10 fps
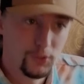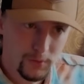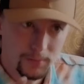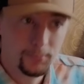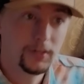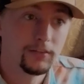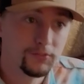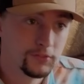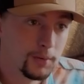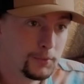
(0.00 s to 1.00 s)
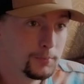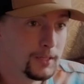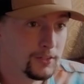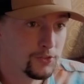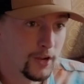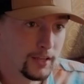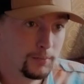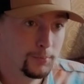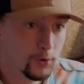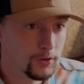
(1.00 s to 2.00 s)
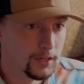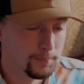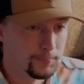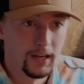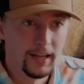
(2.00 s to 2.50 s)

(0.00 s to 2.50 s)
you can print from your maintenance tracking program.